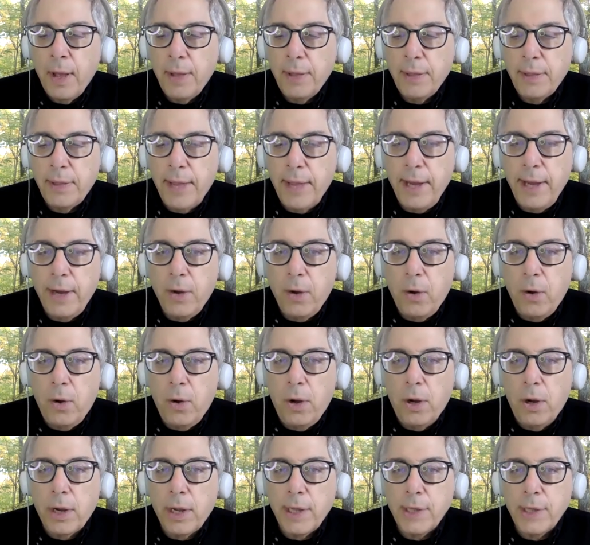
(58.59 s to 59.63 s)
late
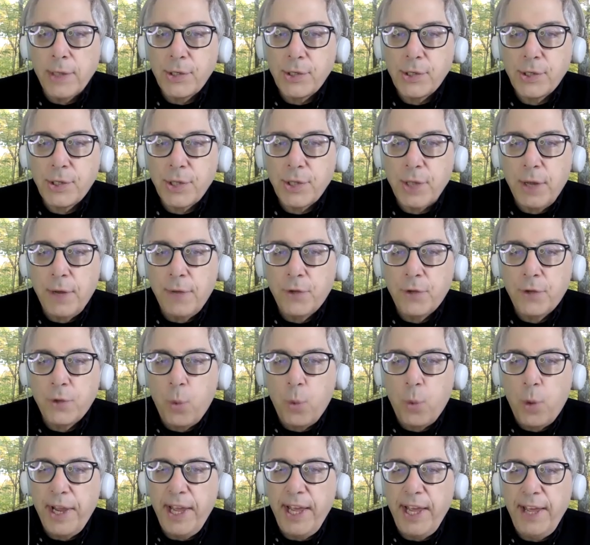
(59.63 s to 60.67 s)
August of
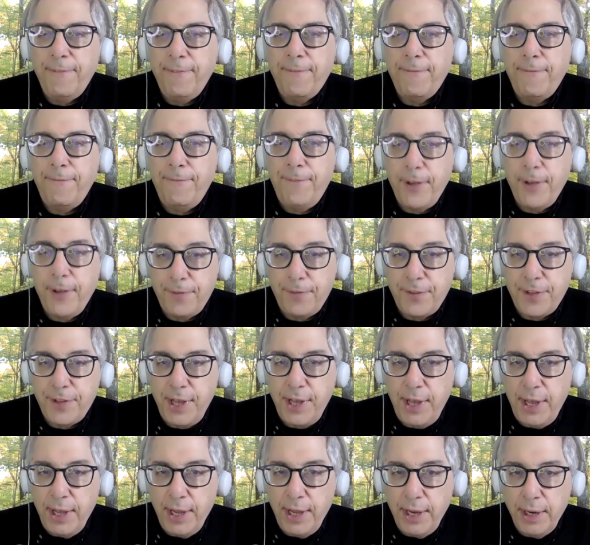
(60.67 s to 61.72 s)

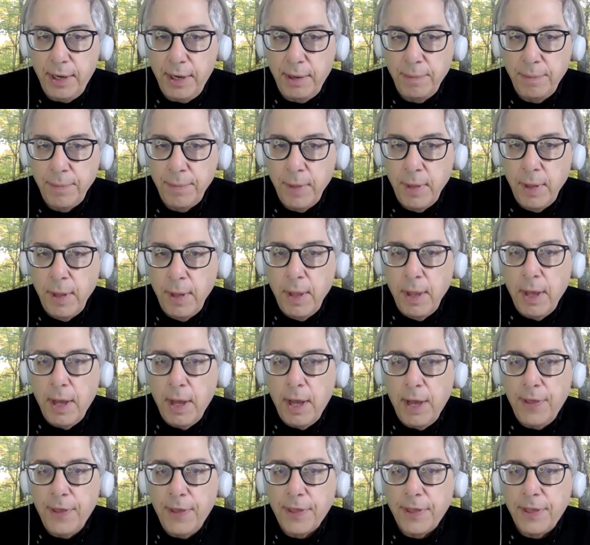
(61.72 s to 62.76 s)
2015 I
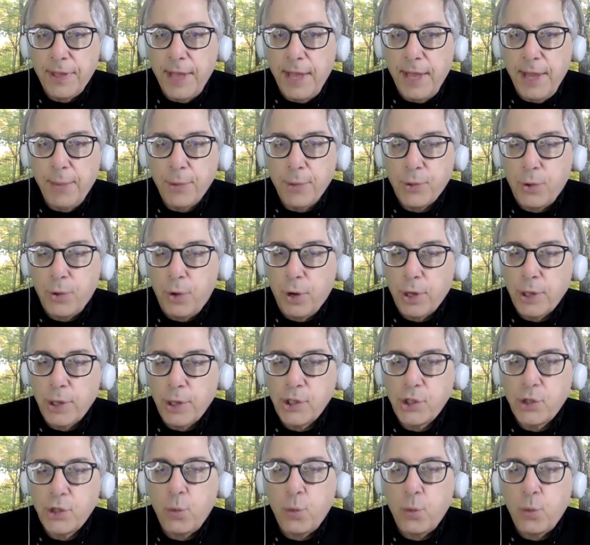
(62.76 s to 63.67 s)
think the date was August